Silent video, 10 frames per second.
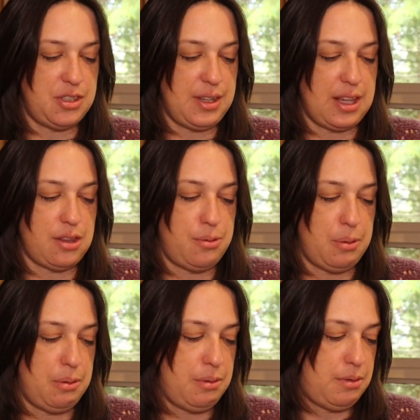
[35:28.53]
you get
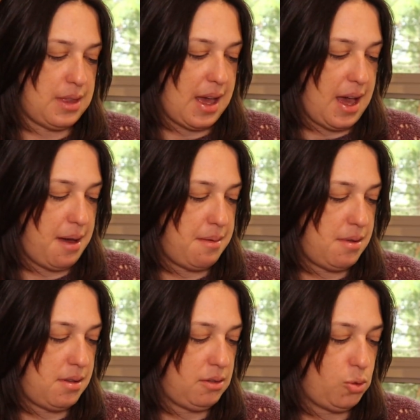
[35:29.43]
through that
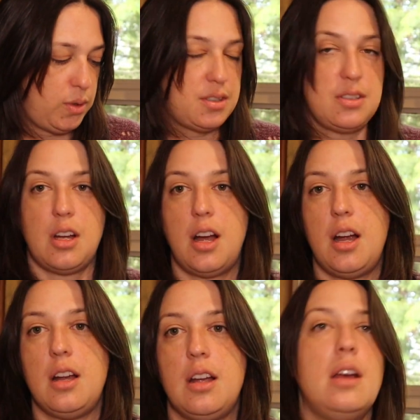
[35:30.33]
quilt
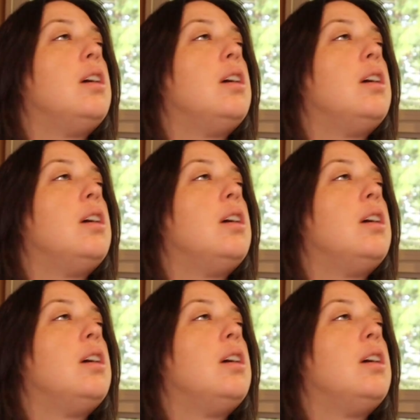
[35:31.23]
star,